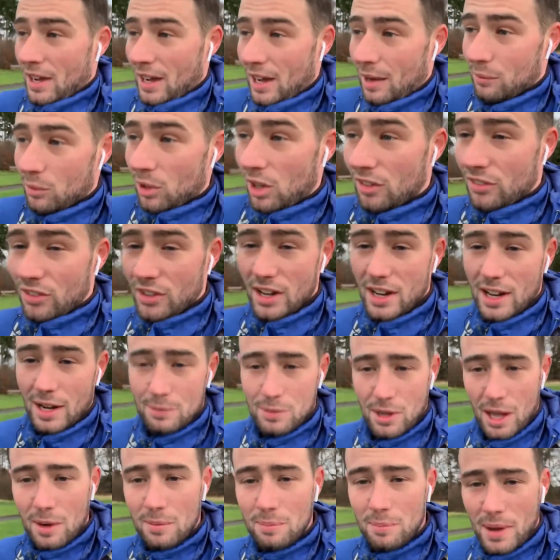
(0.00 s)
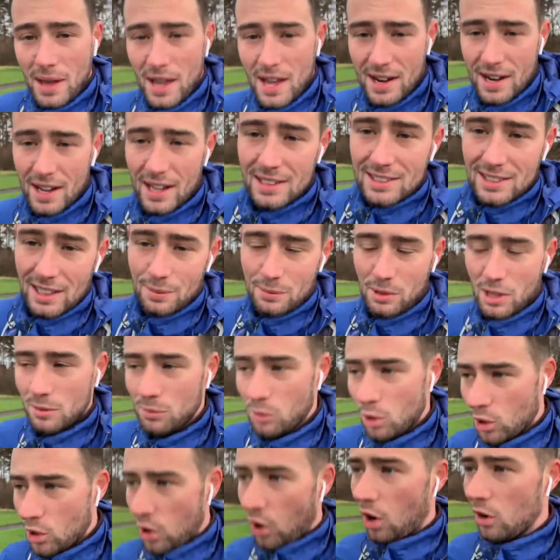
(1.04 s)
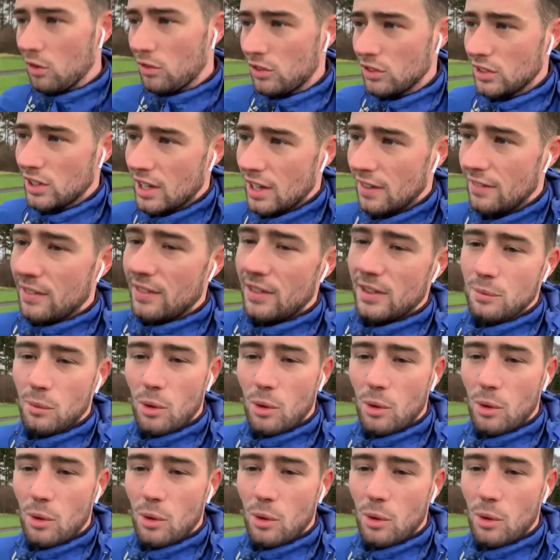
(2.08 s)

I'm loving it. I'm getting better at it. I'm getting more confident.